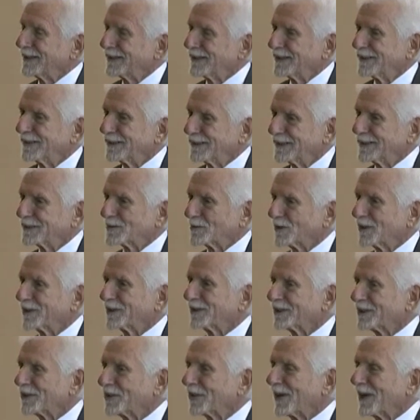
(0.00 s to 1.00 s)
is one
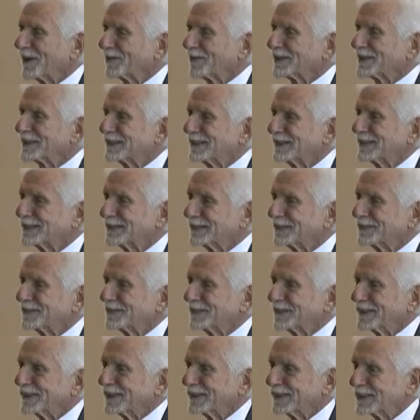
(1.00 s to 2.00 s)
of the travesties of
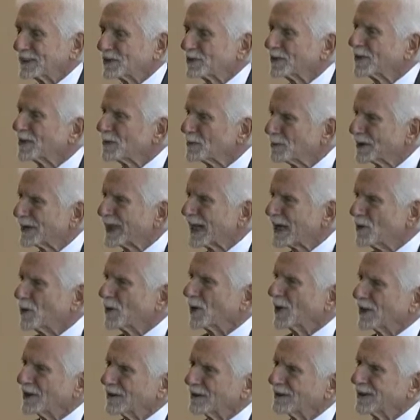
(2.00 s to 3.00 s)
histories, but they
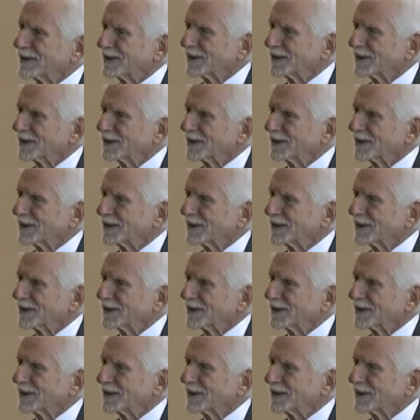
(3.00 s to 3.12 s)
will.